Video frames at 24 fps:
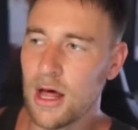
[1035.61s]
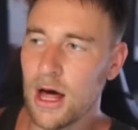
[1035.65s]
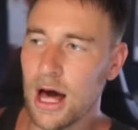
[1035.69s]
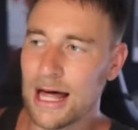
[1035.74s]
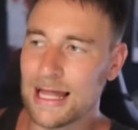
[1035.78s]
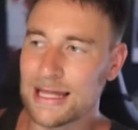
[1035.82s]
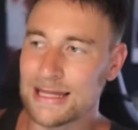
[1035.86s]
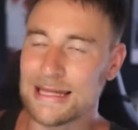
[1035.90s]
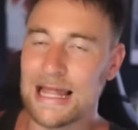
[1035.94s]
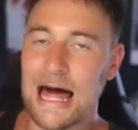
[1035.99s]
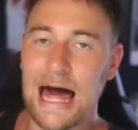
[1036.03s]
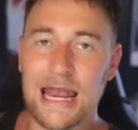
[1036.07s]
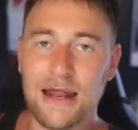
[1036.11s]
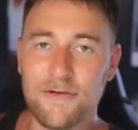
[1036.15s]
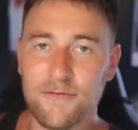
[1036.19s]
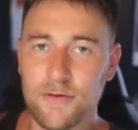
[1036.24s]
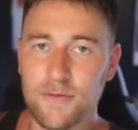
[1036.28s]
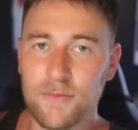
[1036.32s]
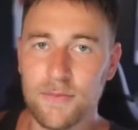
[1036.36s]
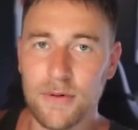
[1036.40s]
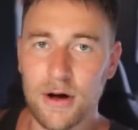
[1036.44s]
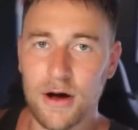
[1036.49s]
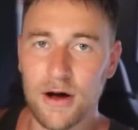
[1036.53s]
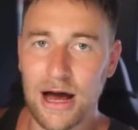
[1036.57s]
A lot of
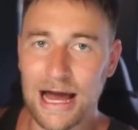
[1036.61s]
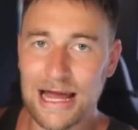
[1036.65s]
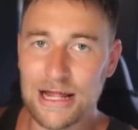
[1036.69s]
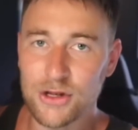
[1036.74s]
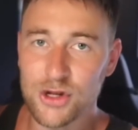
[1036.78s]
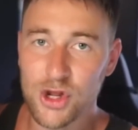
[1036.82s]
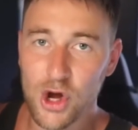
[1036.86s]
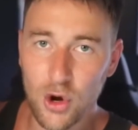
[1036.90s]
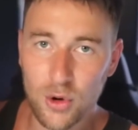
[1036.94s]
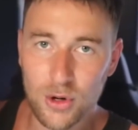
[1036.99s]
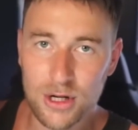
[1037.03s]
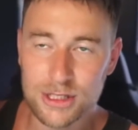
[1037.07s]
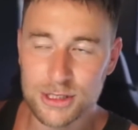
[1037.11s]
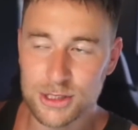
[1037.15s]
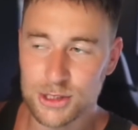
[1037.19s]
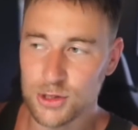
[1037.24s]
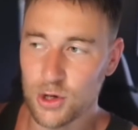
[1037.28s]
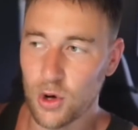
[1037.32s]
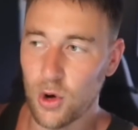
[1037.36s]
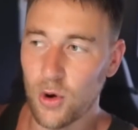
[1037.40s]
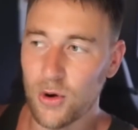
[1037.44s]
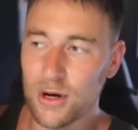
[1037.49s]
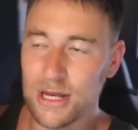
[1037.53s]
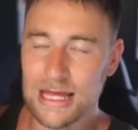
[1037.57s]
them I noticed
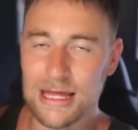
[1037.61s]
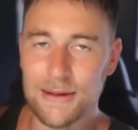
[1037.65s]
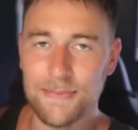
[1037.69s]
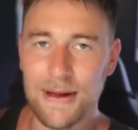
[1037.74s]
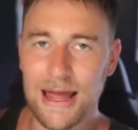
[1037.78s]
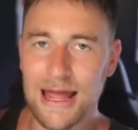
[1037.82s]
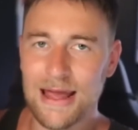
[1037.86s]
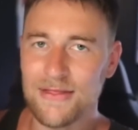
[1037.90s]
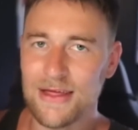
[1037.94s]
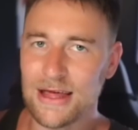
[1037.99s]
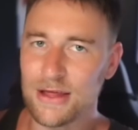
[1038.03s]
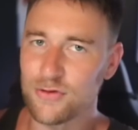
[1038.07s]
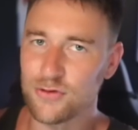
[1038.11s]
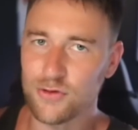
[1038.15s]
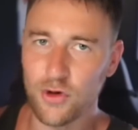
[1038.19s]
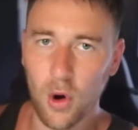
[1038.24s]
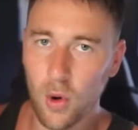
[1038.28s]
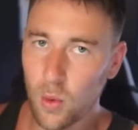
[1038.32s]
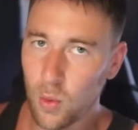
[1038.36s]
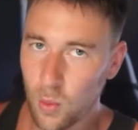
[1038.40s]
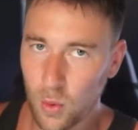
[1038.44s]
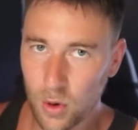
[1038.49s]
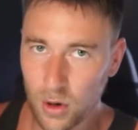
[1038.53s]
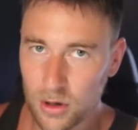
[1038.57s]
on eBay, they
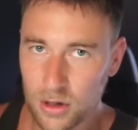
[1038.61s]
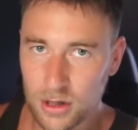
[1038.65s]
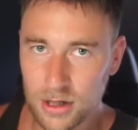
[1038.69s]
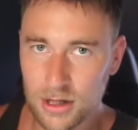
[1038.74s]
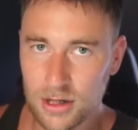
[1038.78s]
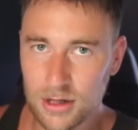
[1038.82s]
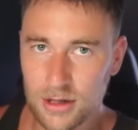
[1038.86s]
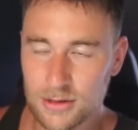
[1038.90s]
don't work.